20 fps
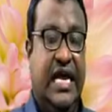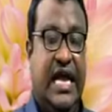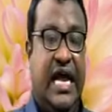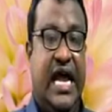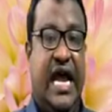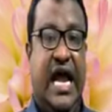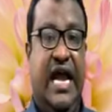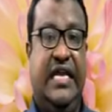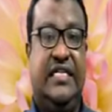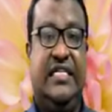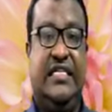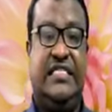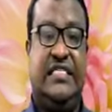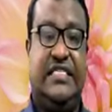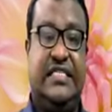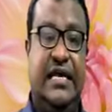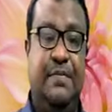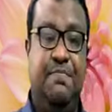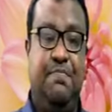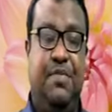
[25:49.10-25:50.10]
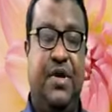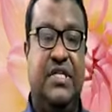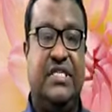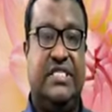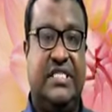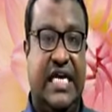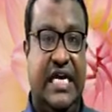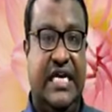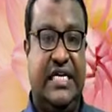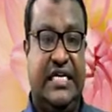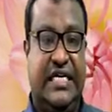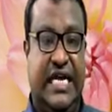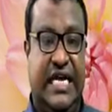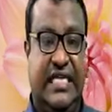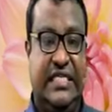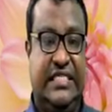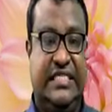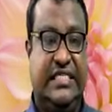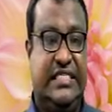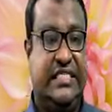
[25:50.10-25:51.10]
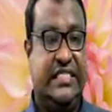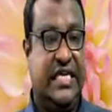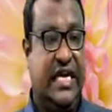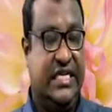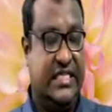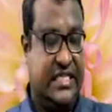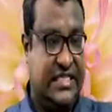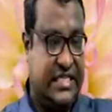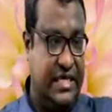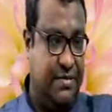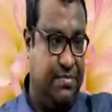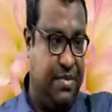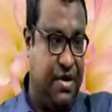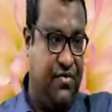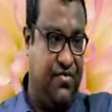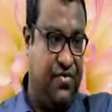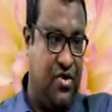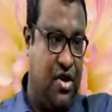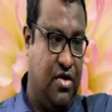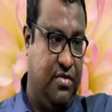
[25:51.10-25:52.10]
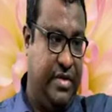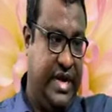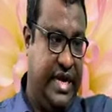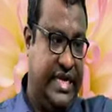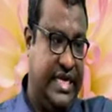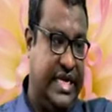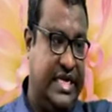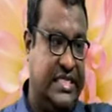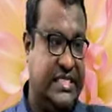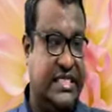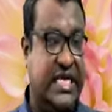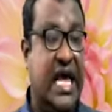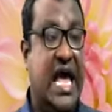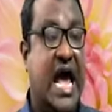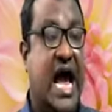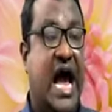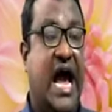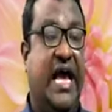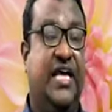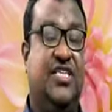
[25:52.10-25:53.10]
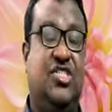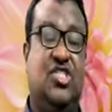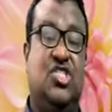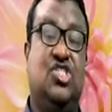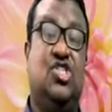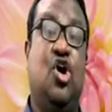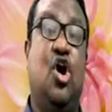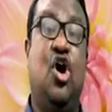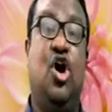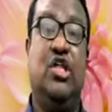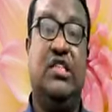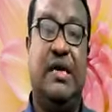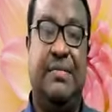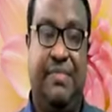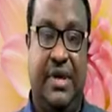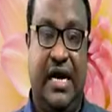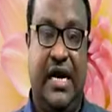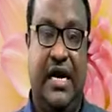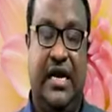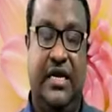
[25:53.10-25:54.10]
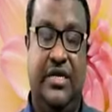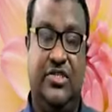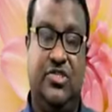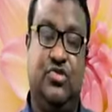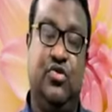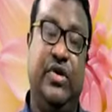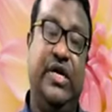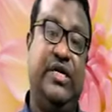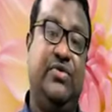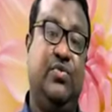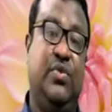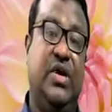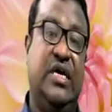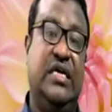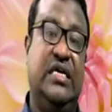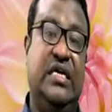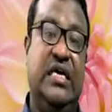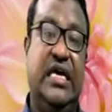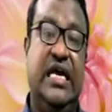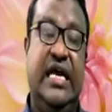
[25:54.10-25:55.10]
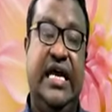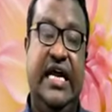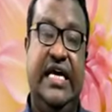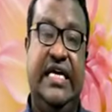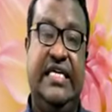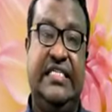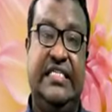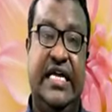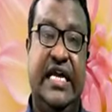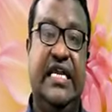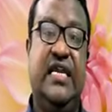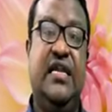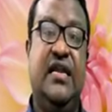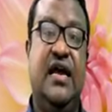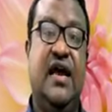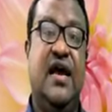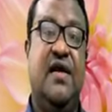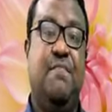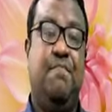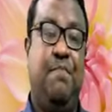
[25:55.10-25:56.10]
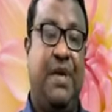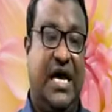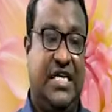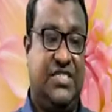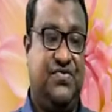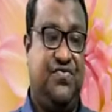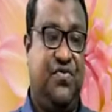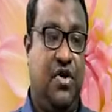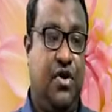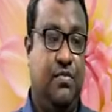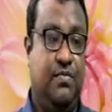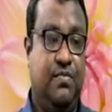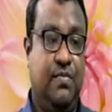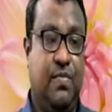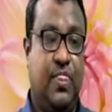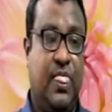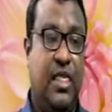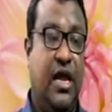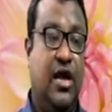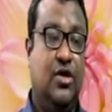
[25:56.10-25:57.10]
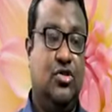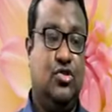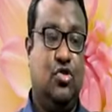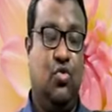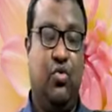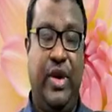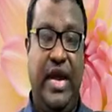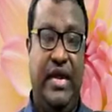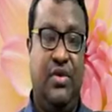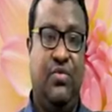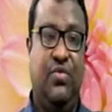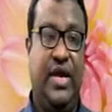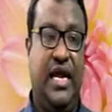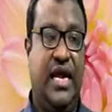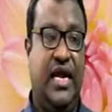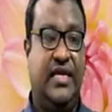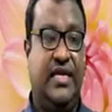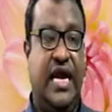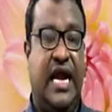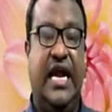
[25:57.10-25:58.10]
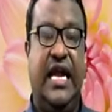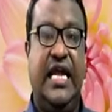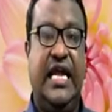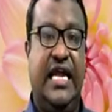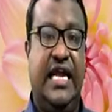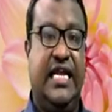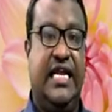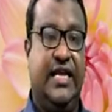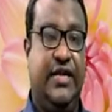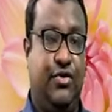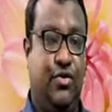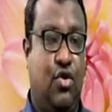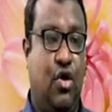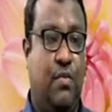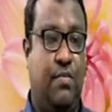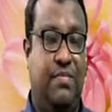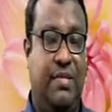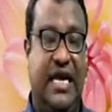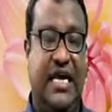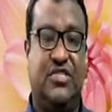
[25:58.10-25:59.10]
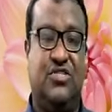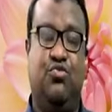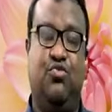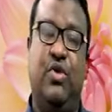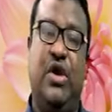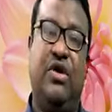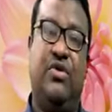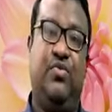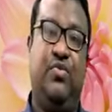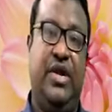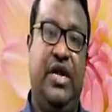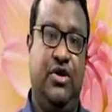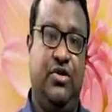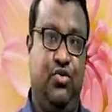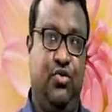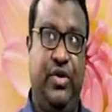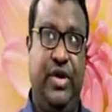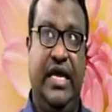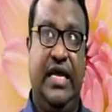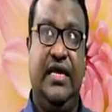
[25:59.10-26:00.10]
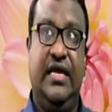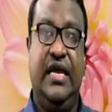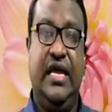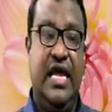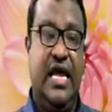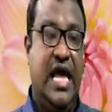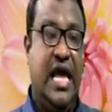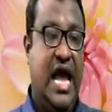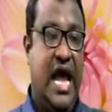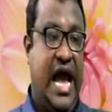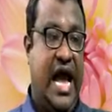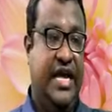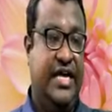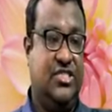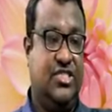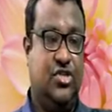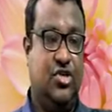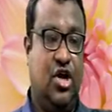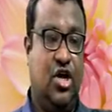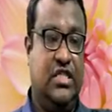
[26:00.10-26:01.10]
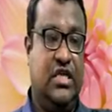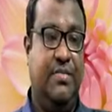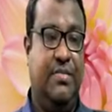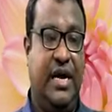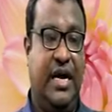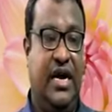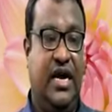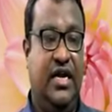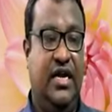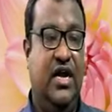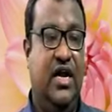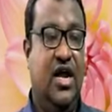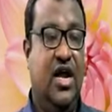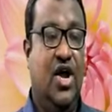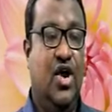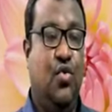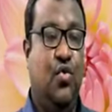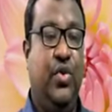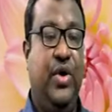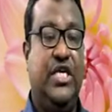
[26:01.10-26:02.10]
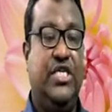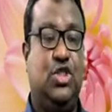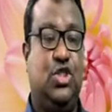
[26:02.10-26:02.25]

at the simple sentence, at the simple form, it is I saw the bird, so it is in past form. So when we are turning it into complex, what we are doing, I saw the bird which